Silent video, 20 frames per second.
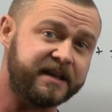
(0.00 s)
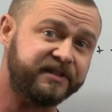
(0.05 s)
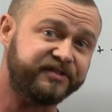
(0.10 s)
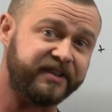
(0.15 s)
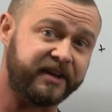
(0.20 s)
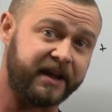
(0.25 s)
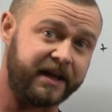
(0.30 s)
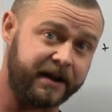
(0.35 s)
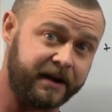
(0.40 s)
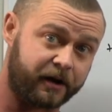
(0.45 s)

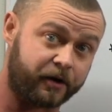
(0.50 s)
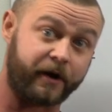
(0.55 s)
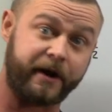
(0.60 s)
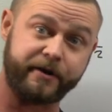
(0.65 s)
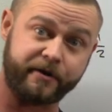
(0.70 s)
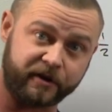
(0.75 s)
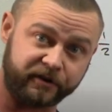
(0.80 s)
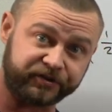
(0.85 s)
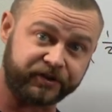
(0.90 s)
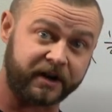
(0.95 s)
easy to
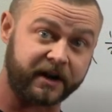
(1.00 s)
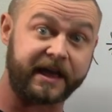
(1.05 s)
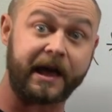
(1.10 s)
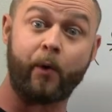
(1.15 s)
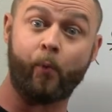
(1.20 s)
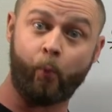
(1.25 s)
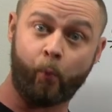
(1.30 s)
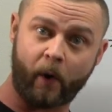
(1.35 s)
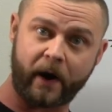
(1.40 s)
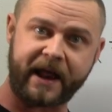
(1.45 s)
integrate. You're just going to
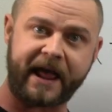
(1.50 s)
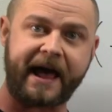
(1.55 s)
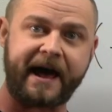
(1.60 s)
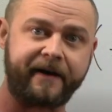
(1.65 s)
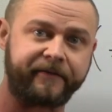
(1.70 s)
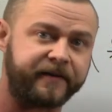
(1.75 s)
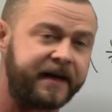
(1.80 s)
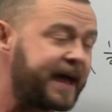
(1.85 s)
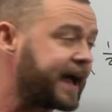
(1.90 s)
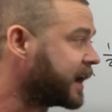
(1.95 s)
get
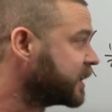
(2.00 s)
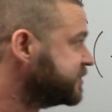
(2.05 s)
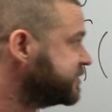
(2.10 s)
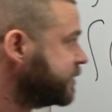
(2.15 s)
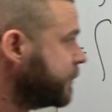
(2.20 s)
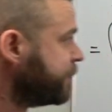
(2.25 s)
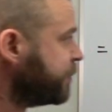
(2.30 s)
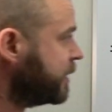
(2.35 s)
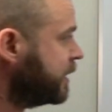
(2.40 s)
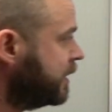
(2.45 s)
1/2 x.